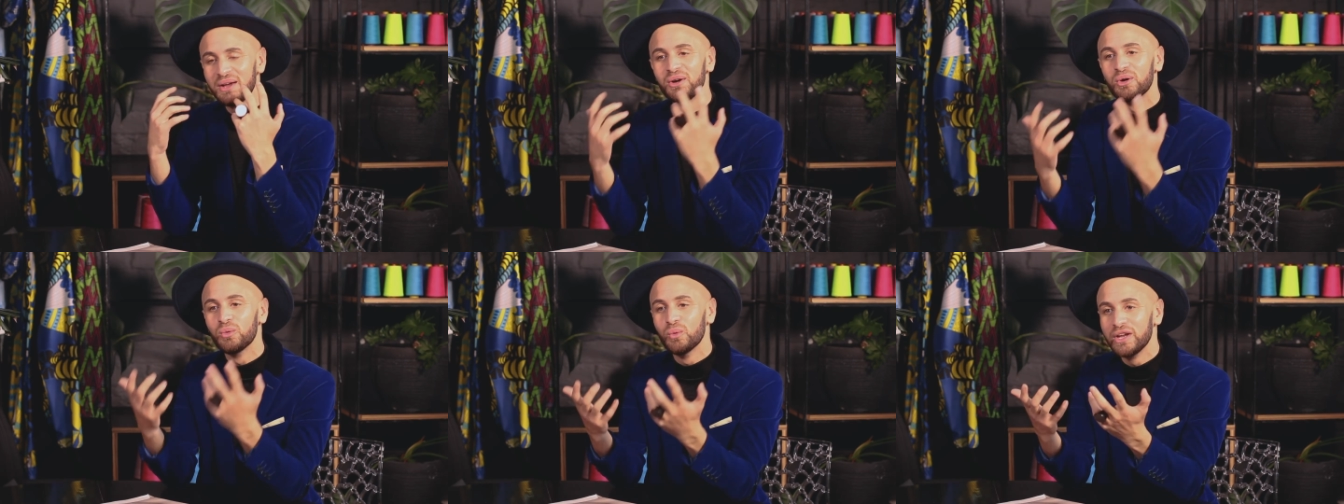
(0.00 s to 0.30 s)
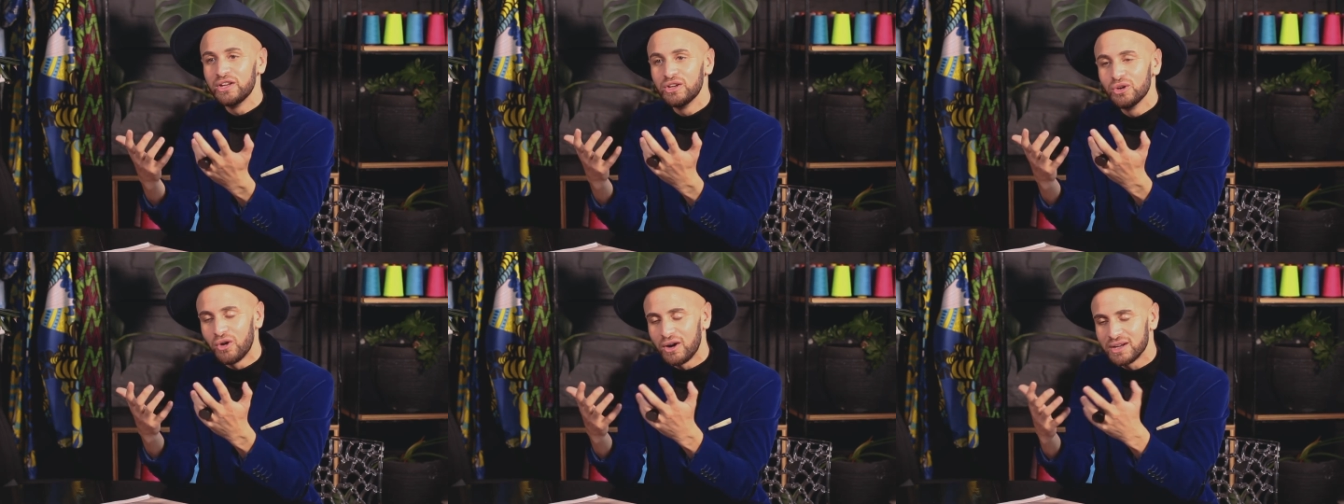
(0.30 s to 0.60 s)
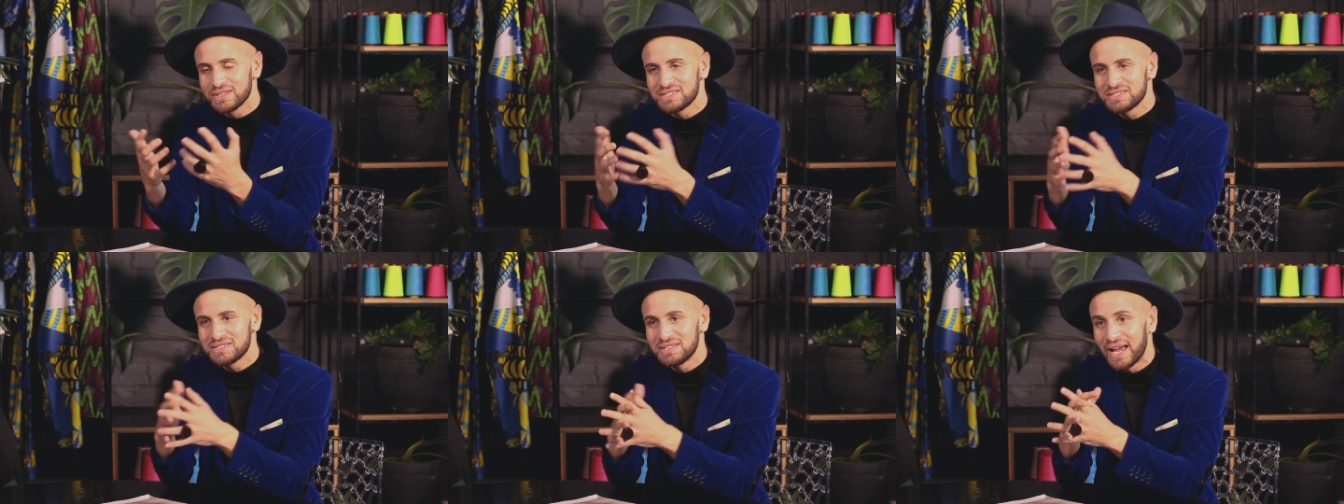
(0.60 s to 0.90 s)
where you are
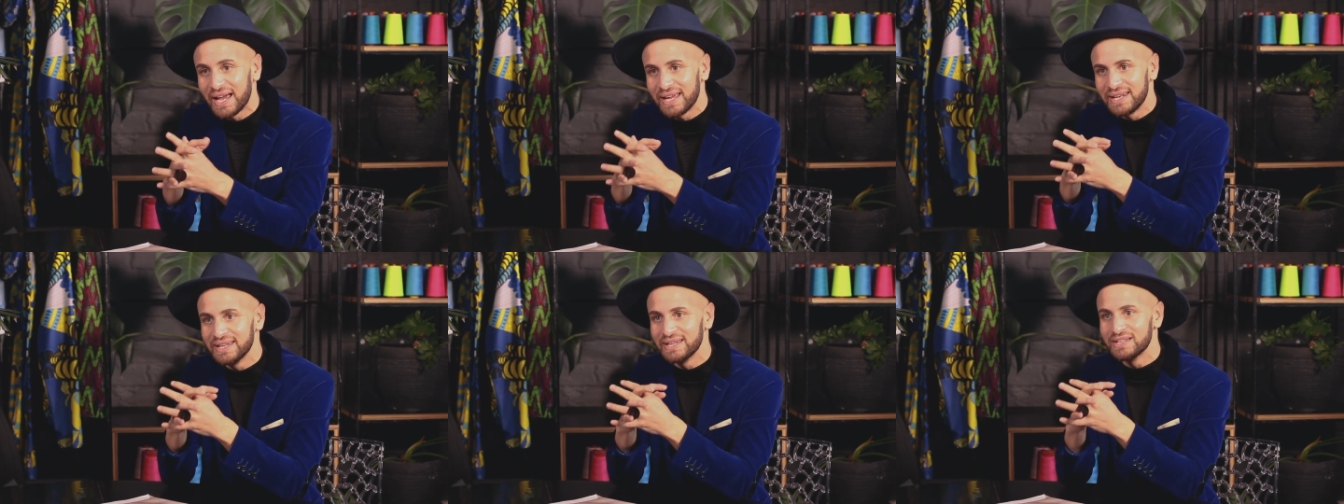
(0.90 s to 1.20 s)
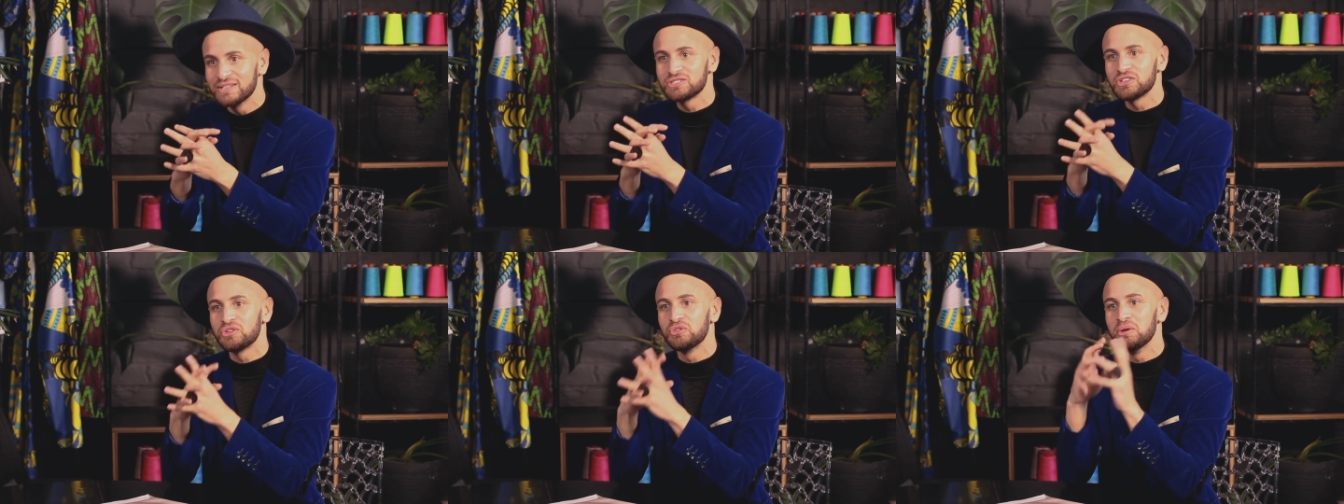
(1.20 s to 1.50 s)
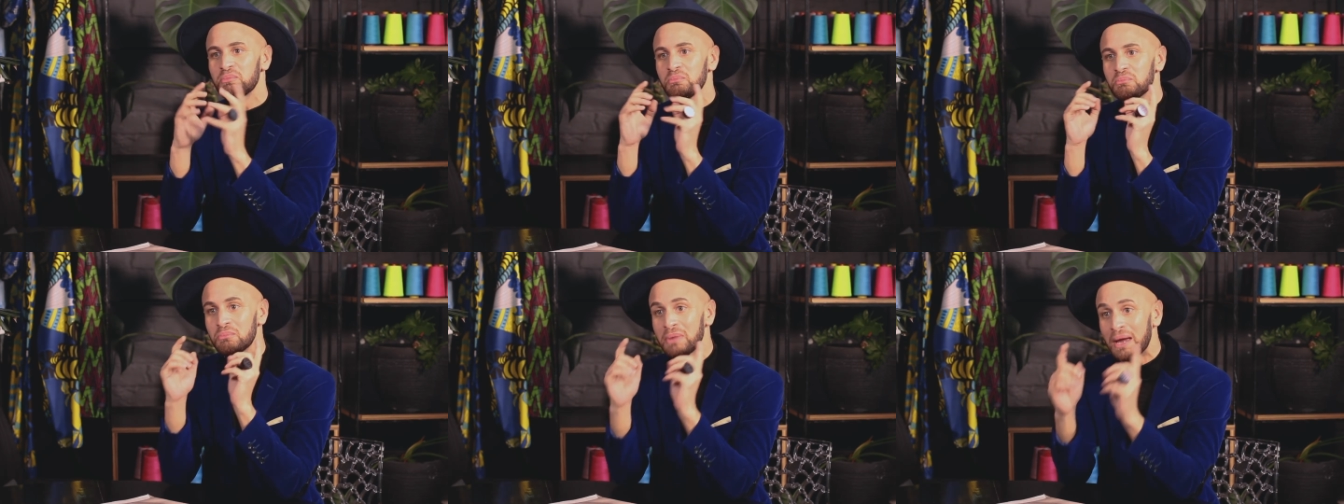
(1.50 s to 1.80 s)
standing. So
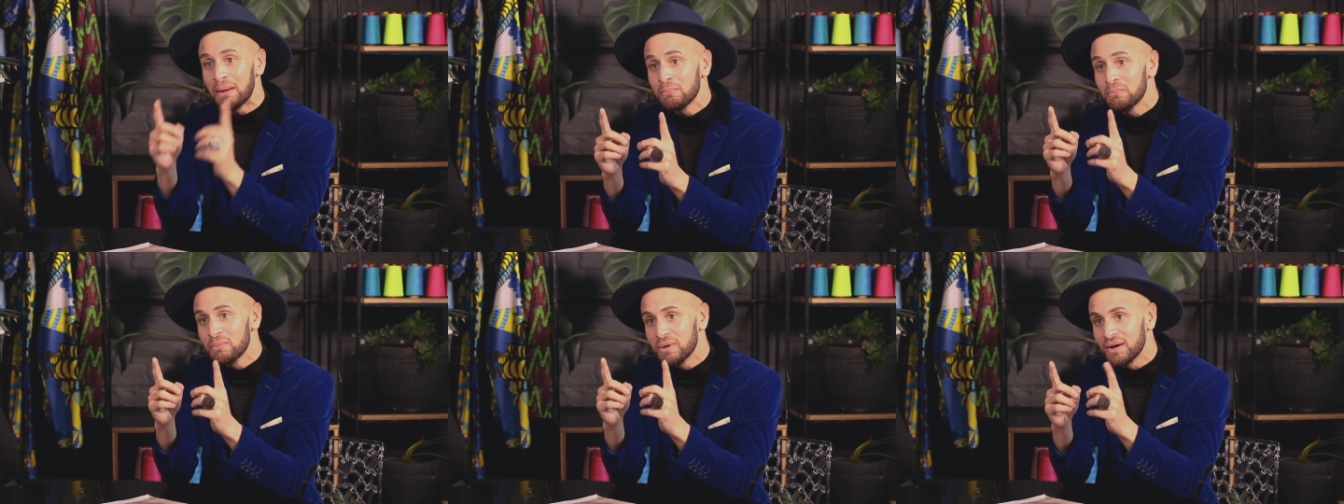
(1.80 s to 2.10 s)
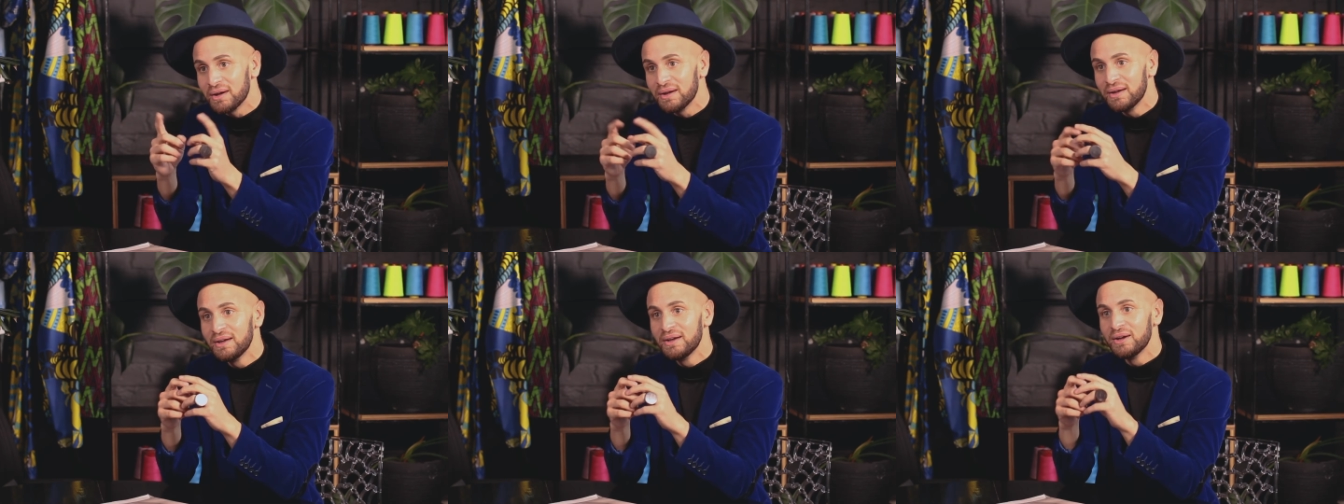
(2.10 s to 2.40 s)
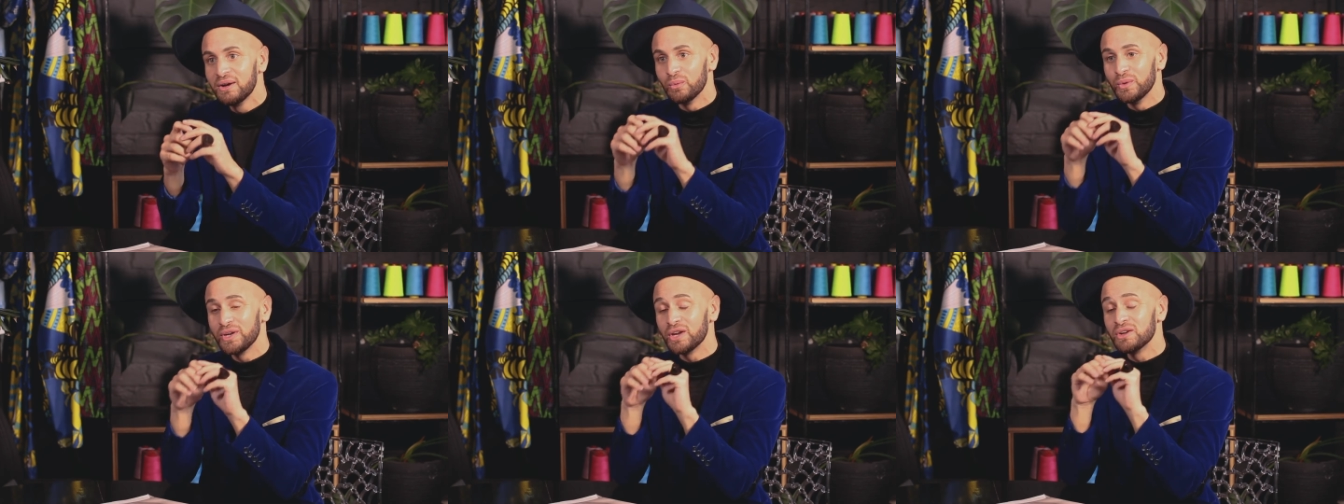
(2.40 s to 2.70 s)
remember, we